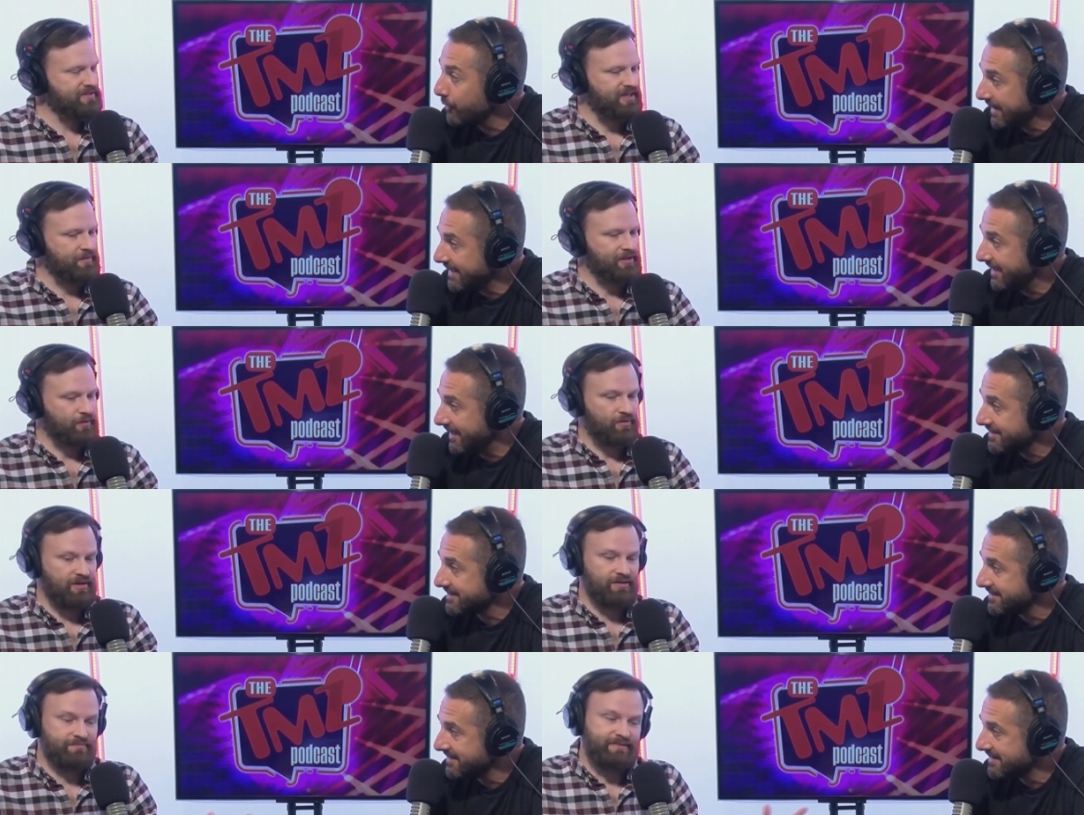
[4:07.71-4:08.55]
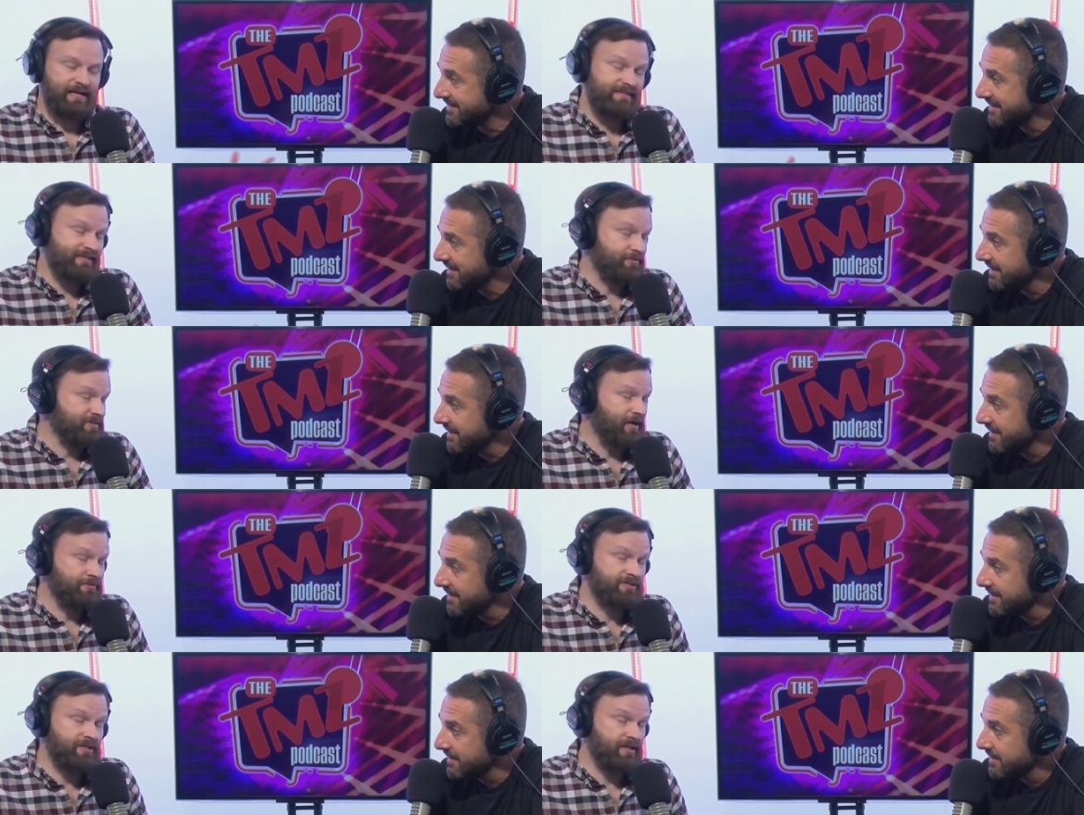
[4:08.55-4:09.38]
Speaker 1: he has got to be does. like, well, guys, I was I was
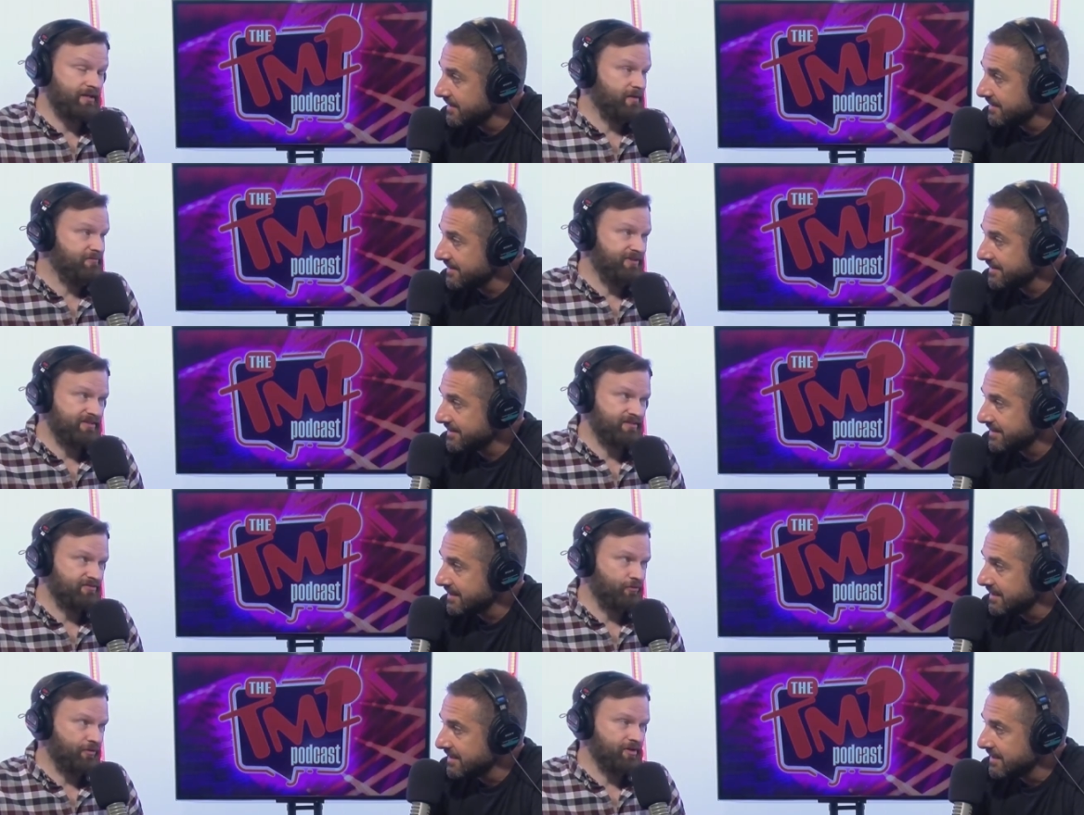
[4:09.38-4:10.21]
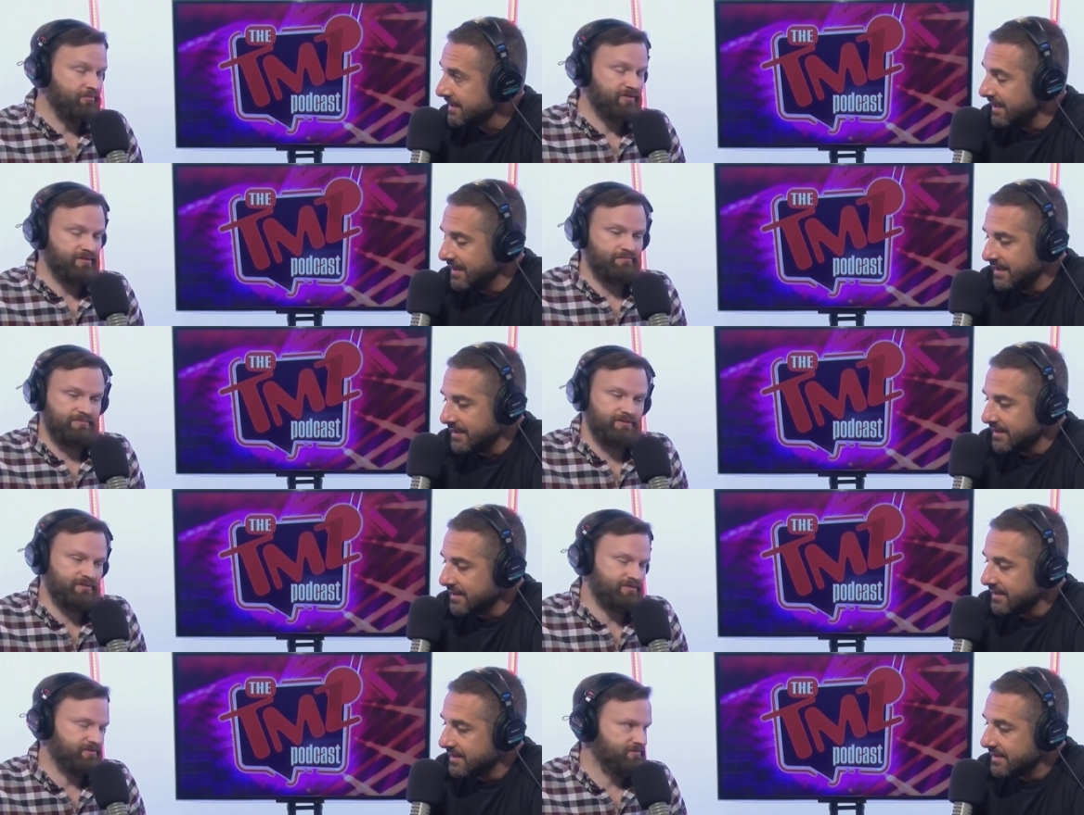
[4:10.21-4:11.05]
gonna come fix this for you, but ugh,
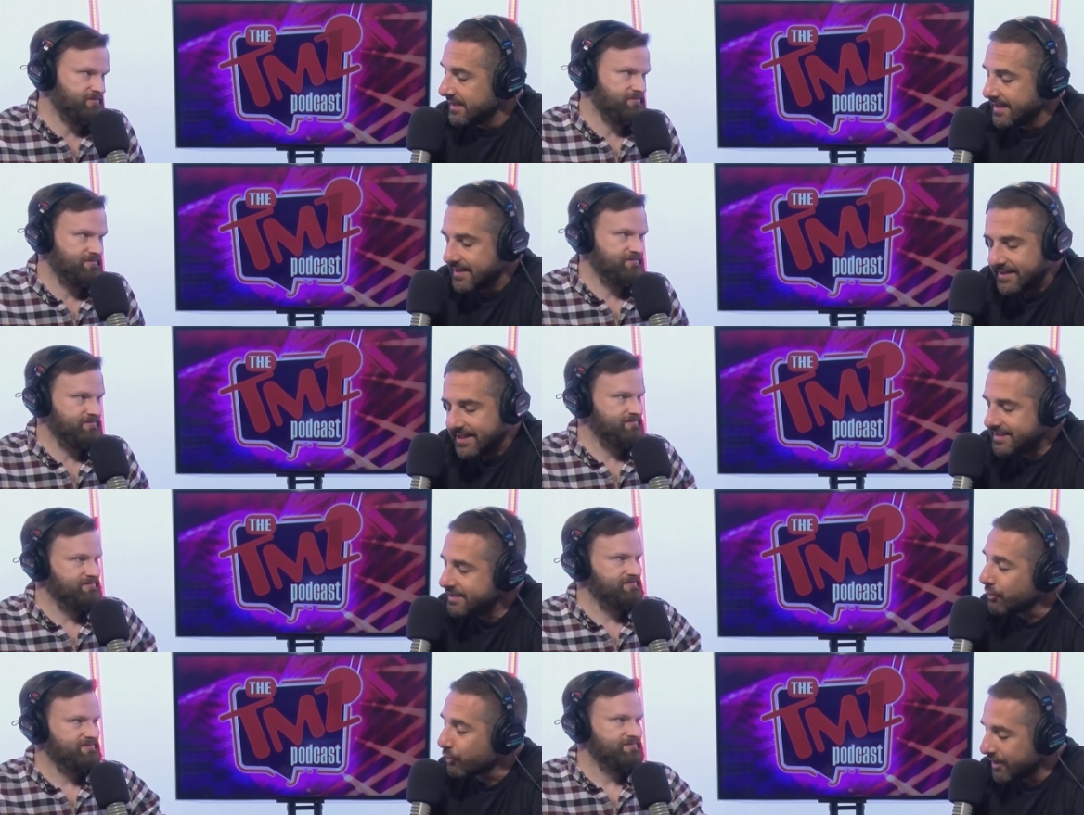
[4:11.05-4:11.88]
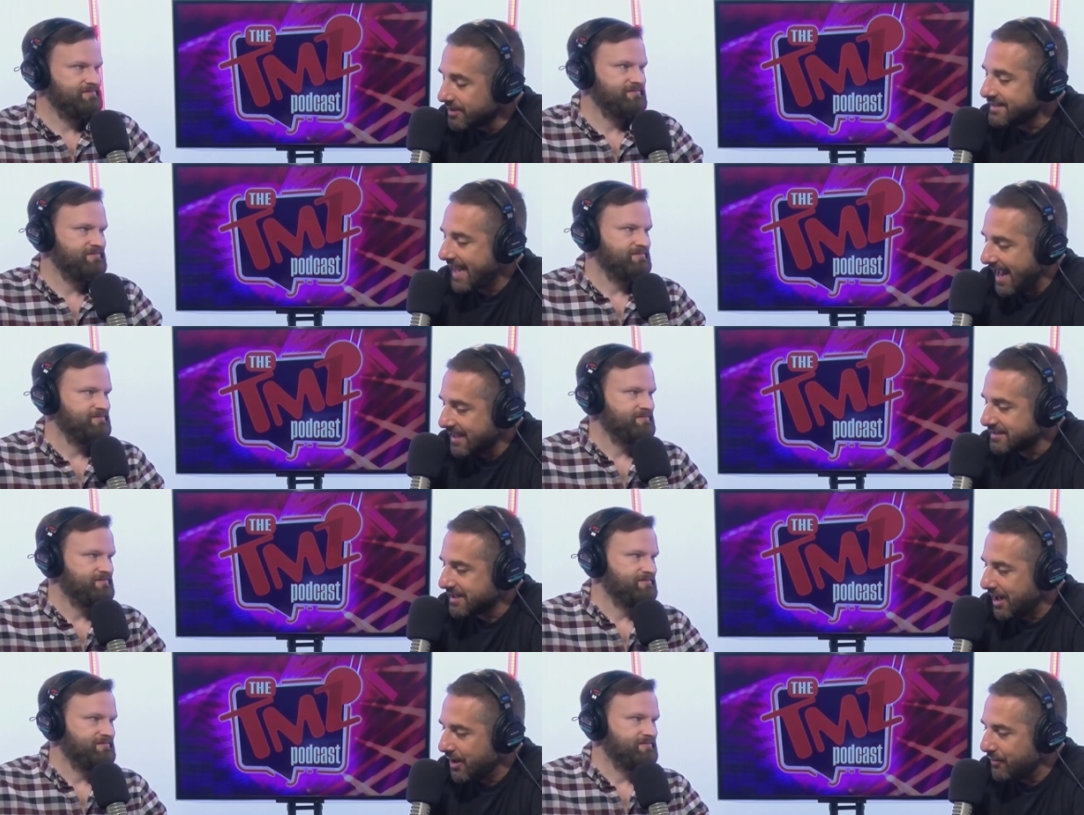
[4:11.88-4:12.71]
this is a real test
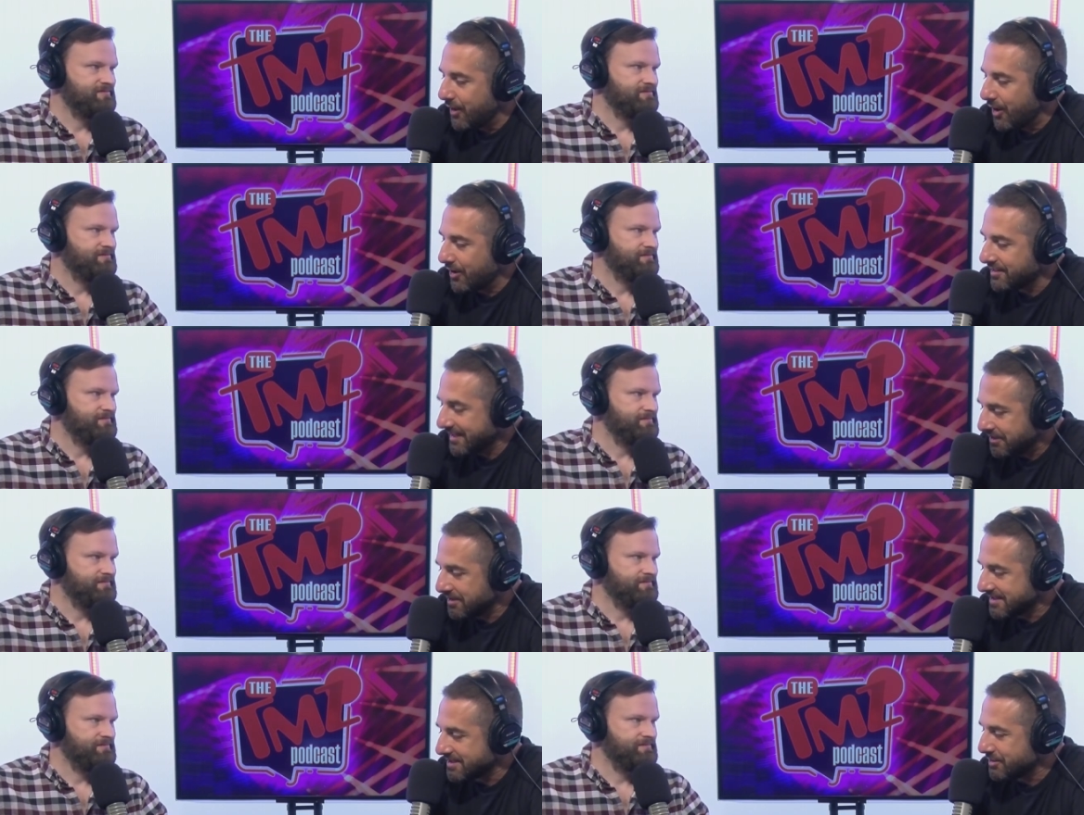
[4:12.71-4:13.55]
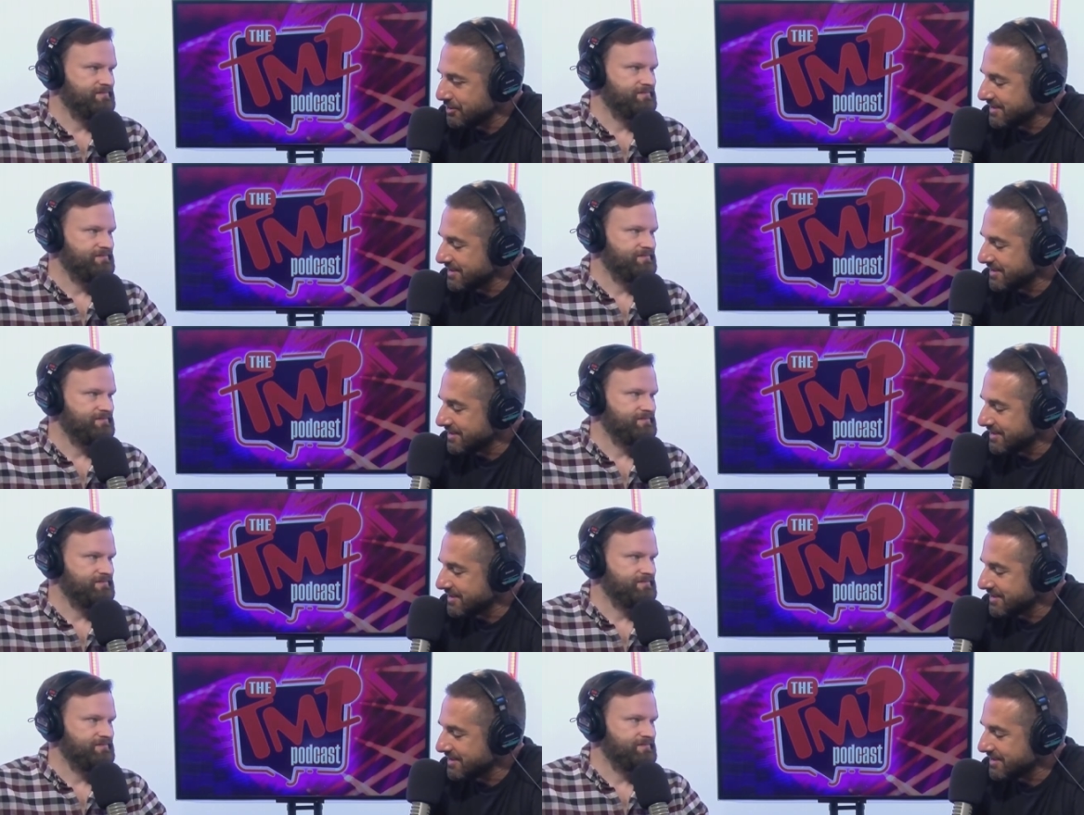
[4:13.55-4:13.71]
of our legal institutions.